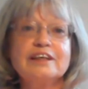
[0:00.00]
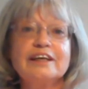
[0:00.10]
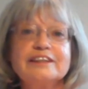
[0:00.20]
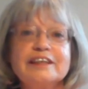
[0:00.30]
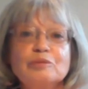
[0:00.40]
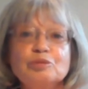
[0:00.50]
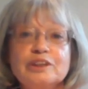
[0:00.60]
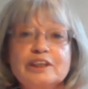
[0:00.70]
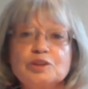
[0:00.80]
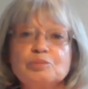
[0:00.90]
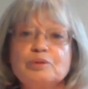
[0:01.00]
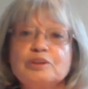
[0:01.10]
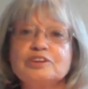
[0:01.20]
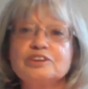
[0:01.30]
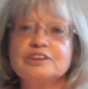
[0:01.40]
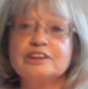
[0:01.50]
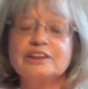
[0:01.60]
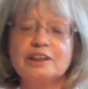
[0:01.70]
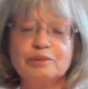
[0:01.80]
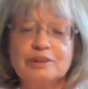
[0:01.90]
and enable the other person to
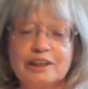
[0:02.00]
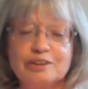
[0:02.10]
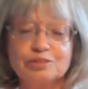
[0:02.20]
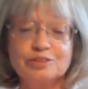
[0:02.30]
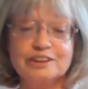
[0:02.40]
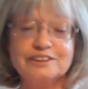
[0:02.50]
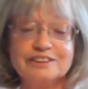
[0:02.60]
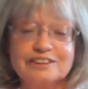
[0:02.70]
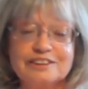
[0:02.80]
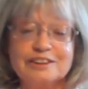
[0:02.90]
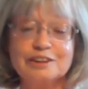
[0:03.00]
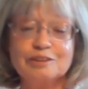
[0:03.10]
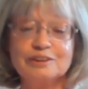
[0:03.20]
connect with that authenticity